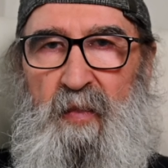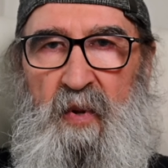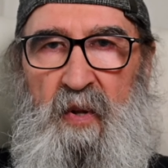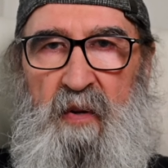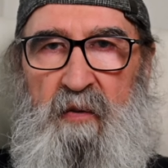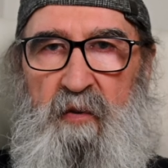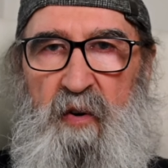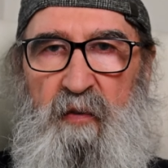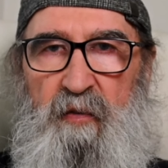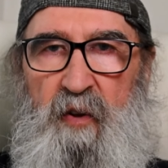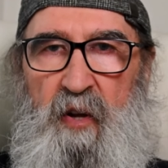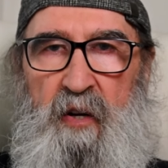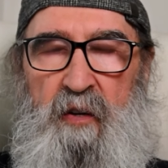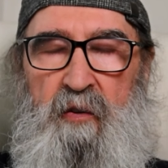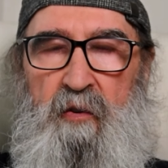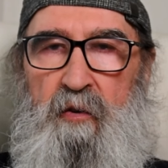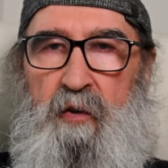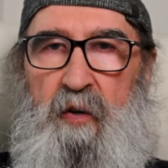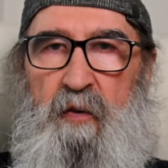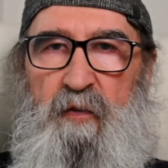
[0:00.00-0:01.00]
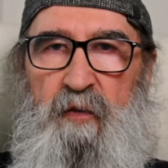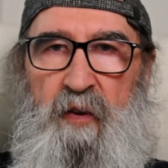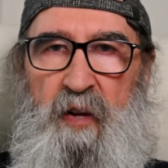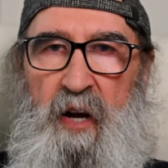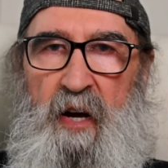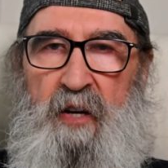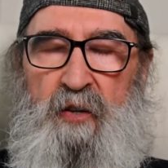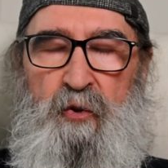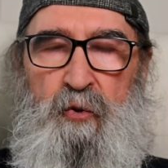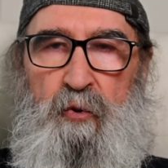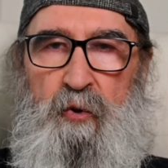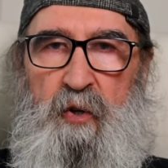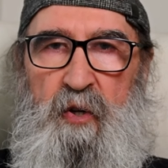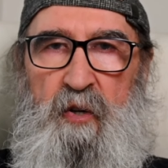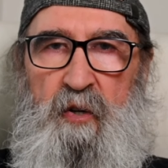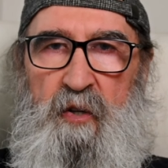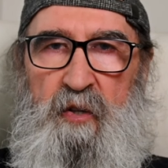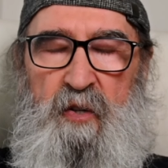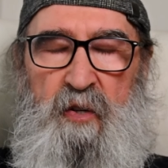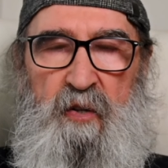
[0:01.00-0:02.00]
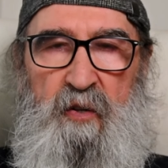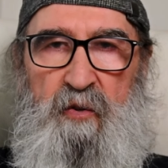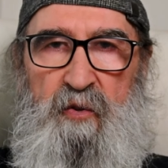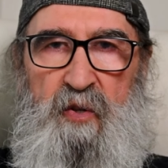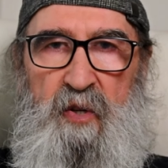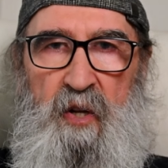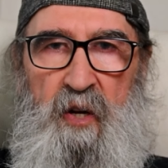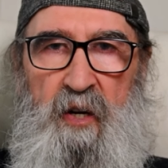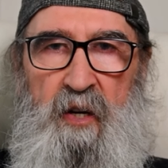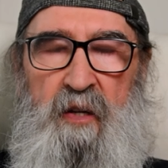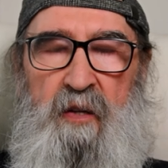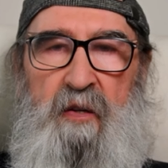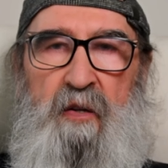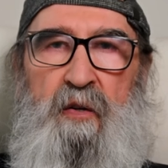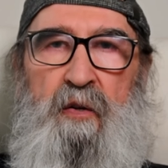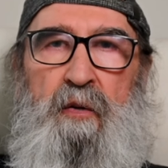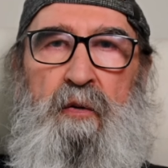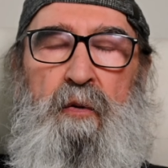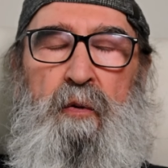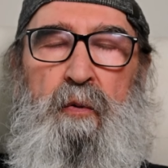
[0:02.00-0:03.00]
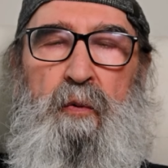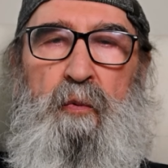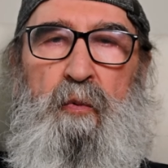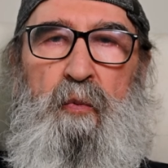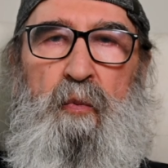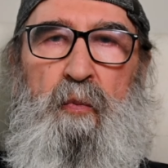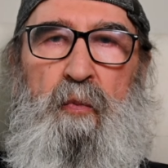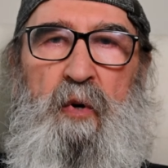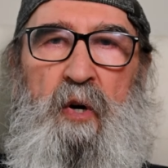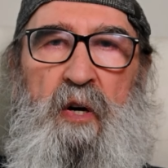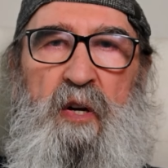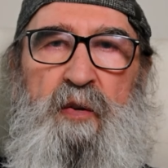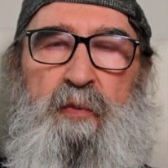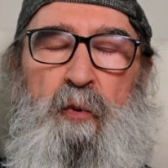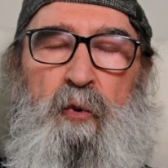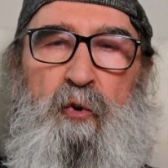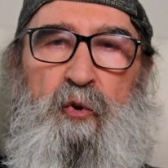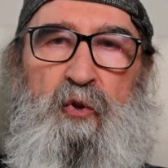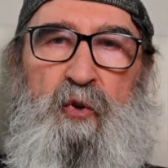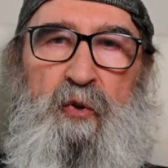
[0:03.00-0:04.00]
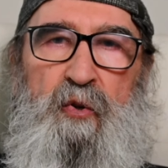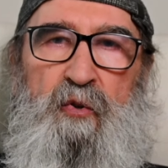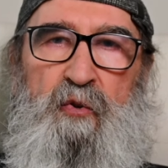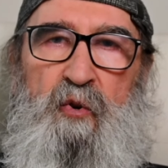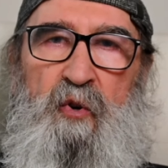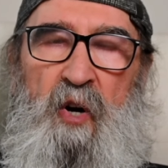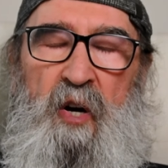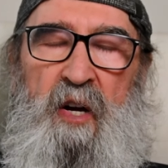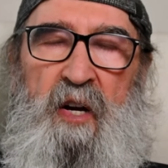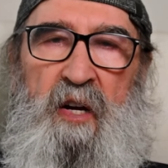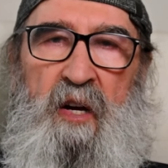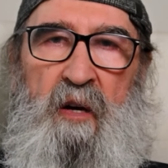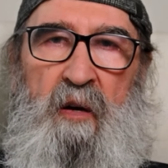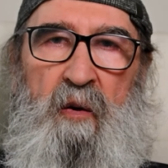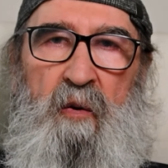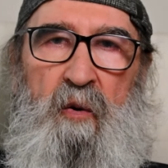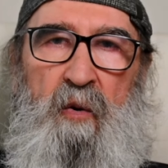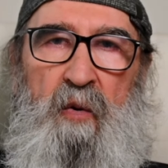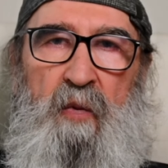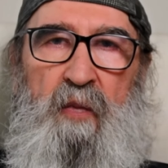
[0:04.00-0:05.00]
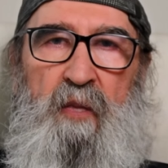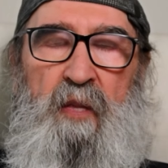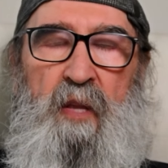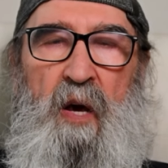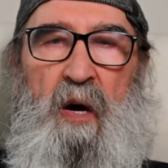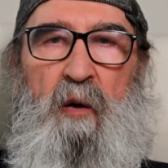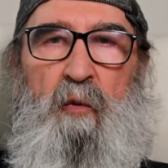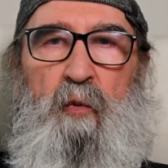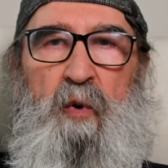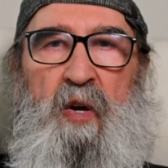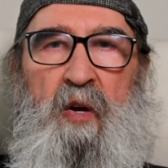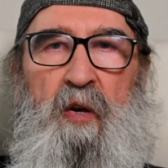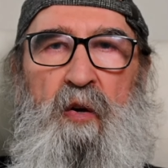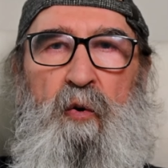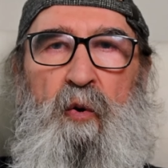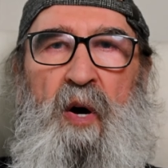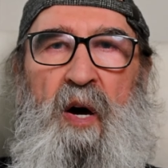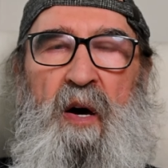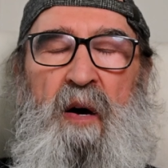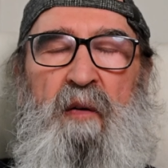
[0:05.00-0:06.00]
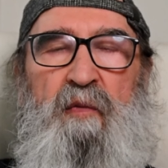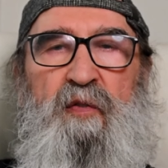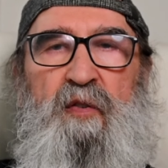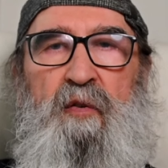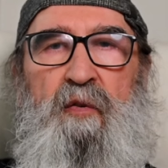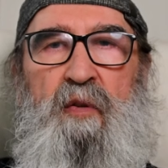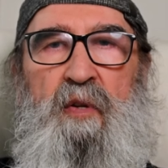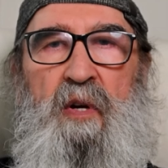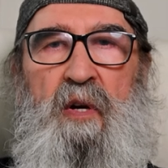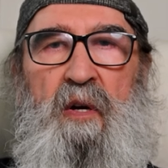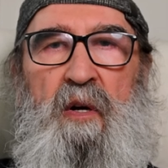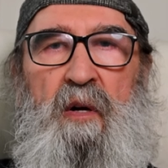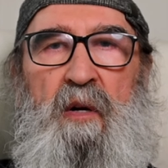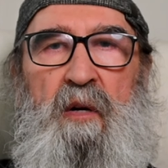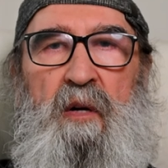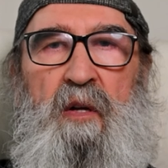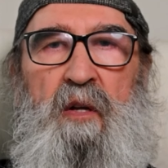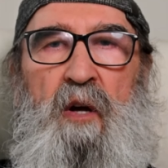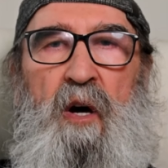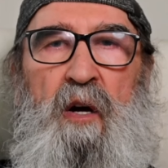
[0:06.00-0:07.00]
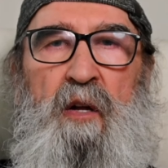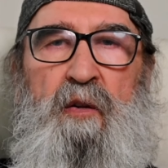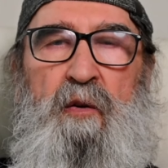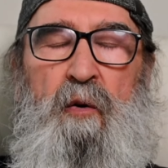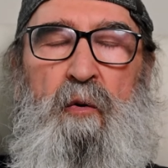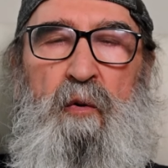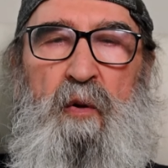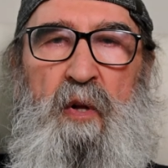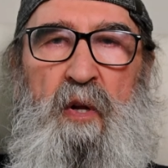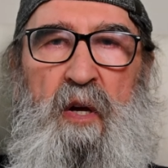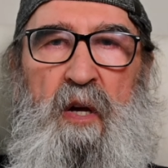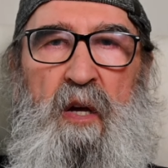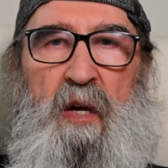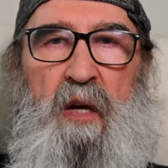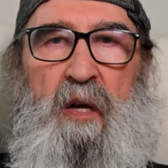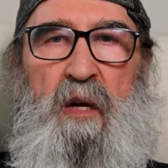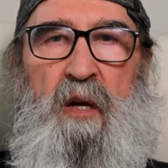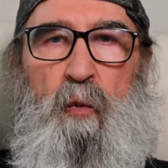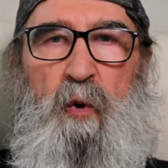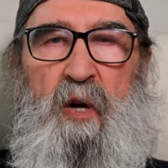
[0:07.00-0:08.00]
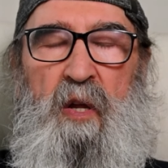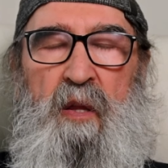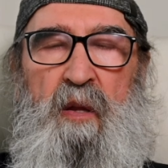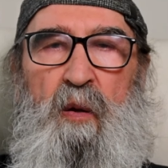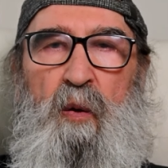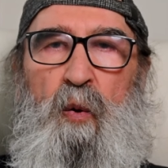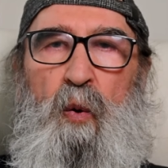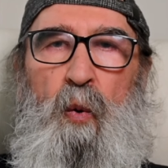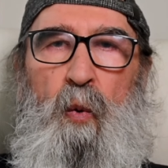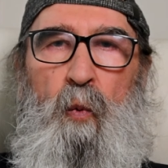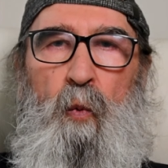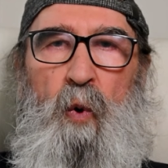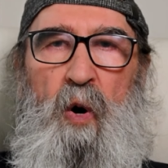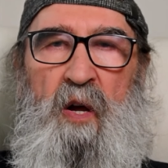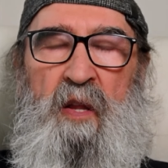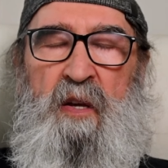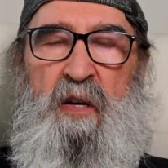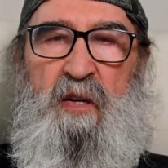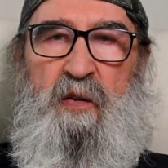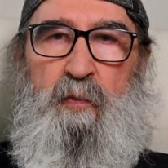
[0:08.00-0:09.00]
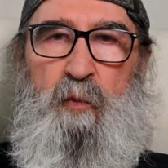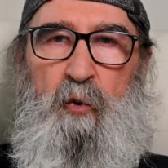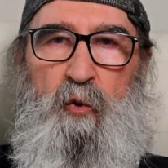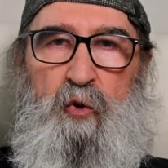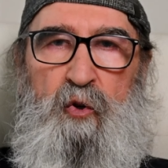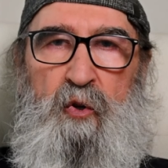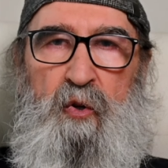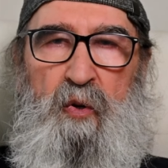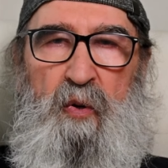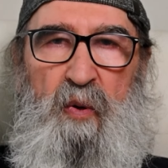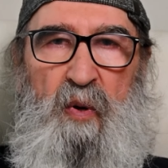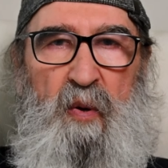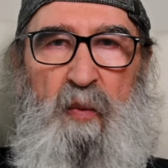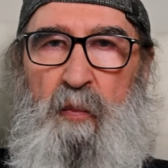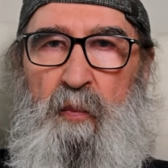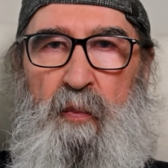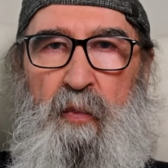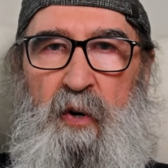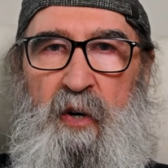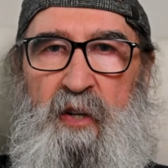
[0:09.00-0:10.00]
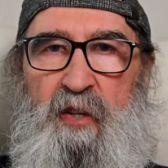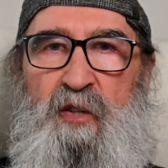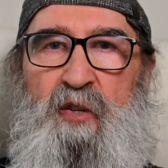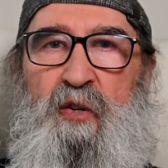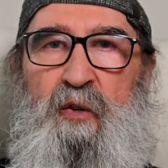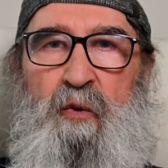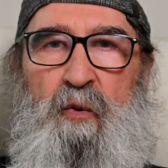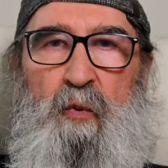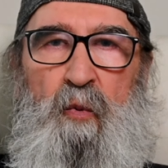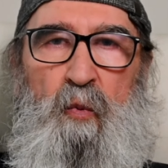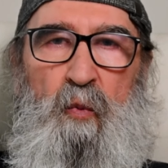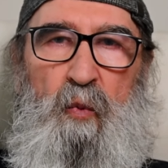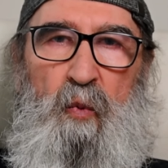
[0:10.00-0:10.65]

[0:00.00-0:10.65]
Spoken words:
a reflector, a flash, or a continuous light to exposure triangle, now you have to deal not only with one exposure but two.